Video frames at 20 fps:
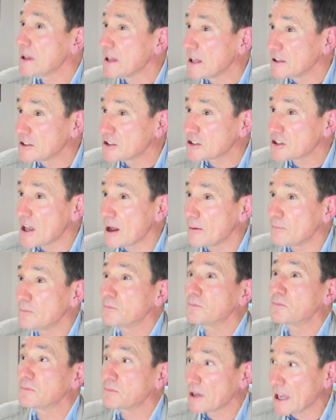in
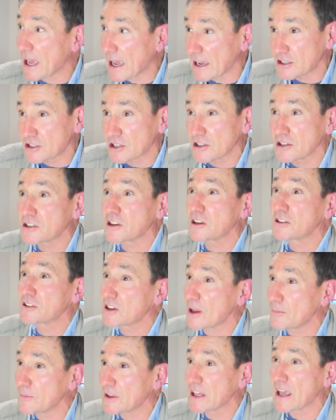some cases, in
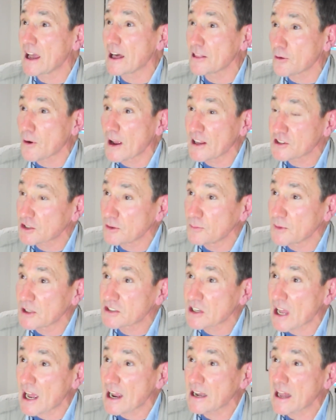some of the other
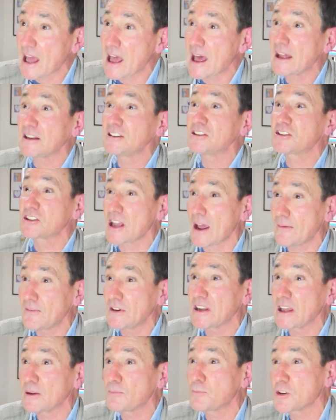estimates I'd had,
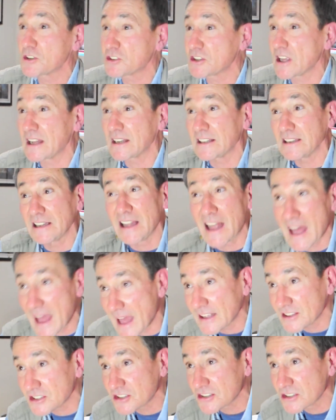70%
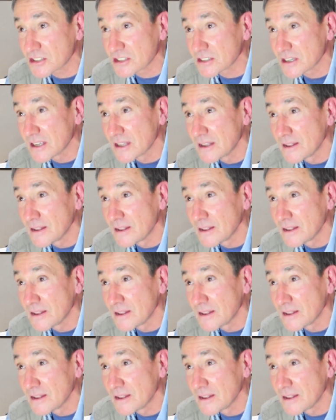less